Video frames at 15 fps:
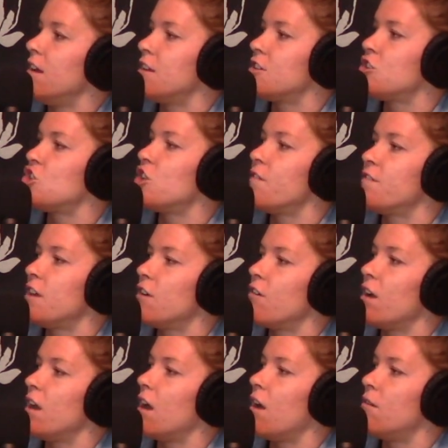I
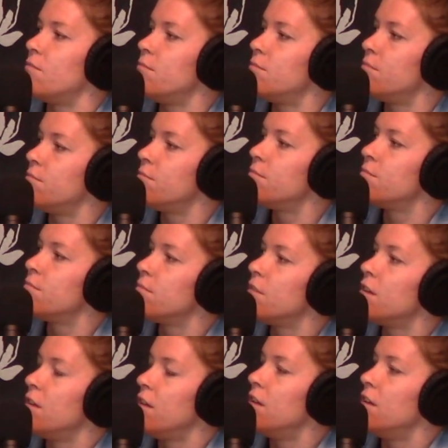haven't looked at it that way,
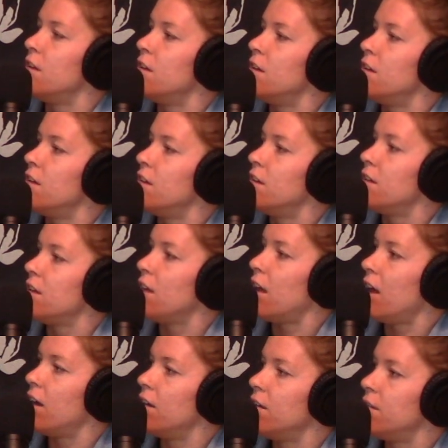but I
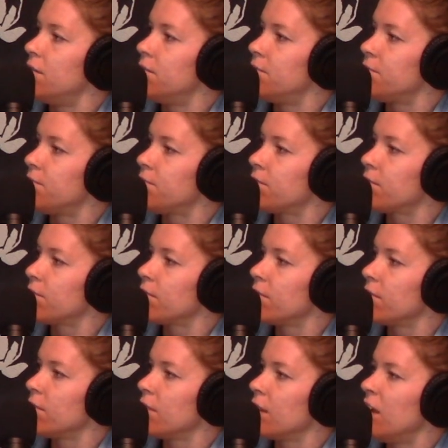now that you say that, I'm like,
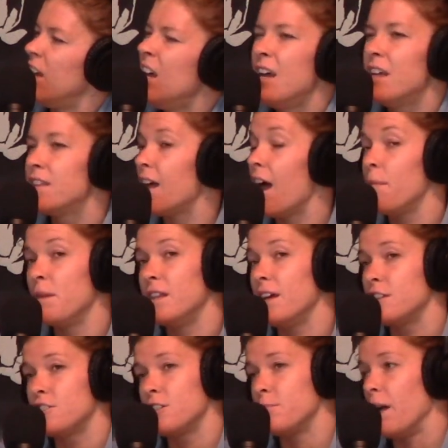oh wow. I mean,
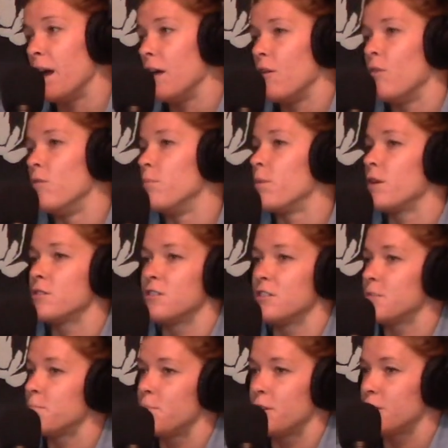that's just my own personal
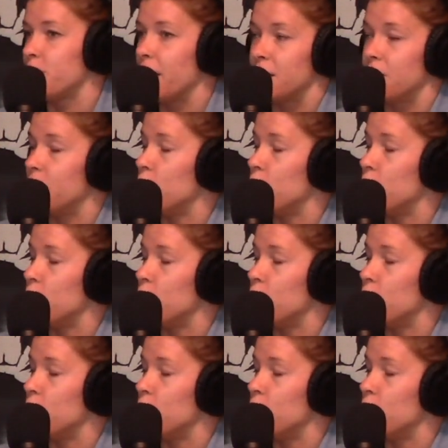perspective.